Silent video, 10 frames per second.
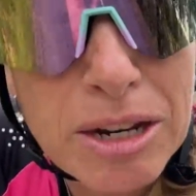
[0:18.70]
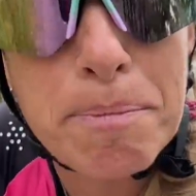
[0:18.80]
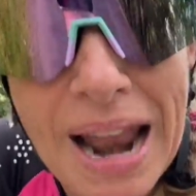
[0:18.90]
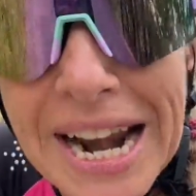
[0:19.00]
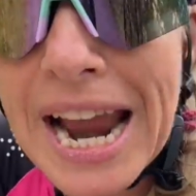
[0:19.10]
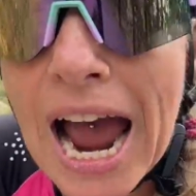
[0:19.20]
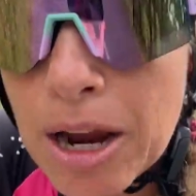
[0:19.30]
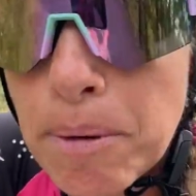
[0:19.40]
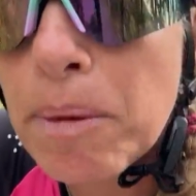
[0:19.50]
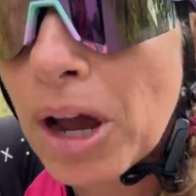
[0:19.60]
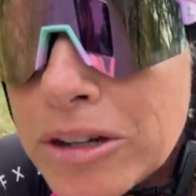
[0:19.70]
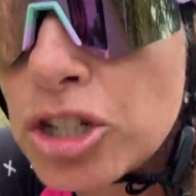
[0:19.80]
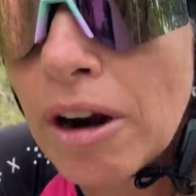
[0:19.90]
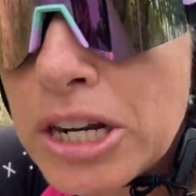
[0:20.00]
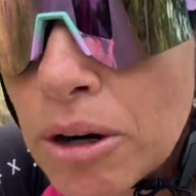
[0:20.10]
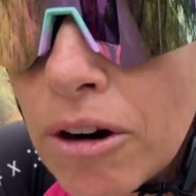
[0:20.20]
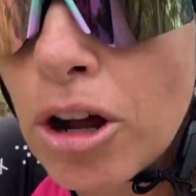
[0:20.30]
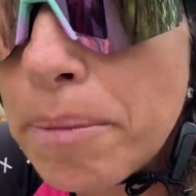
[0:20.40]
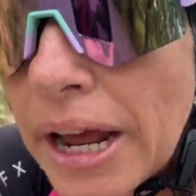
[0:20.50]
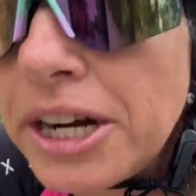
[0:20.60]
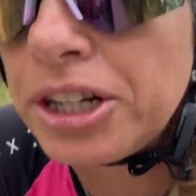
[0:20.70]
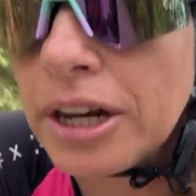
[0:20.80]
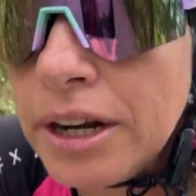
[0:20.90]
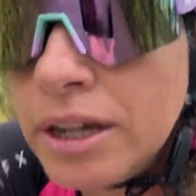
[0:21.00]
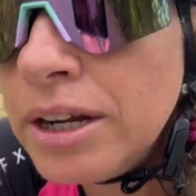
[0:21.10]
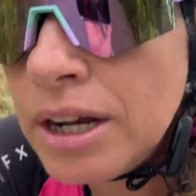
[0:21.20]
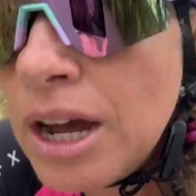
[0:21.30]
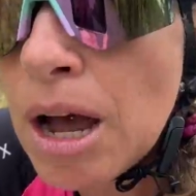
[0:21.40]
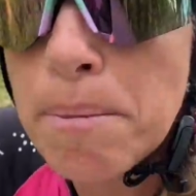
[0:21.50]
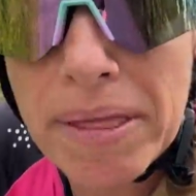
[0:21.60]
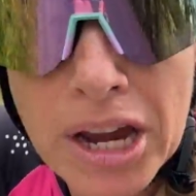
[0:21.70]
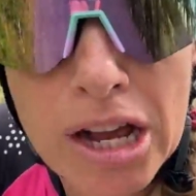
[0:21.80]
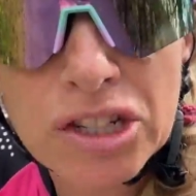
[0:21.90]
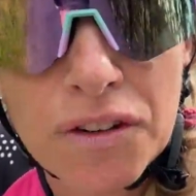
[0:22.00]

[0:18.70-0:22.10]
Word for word: in Blagnac, but we're going straight to our accommodation. But the girls have